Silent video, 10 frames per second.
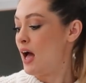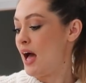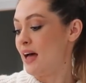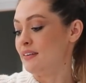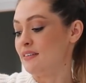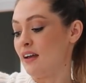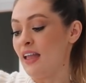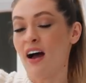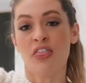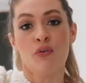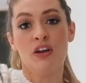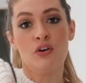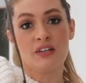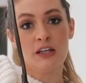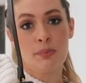And yeah, I thought it
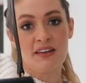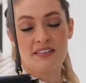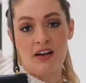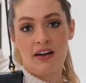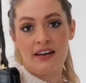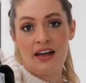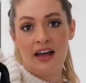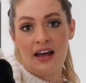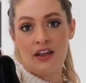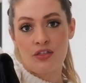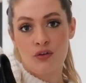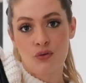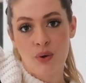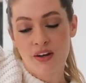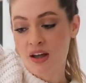looked a little bit designer and I thought it
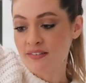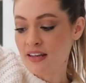was quite nice,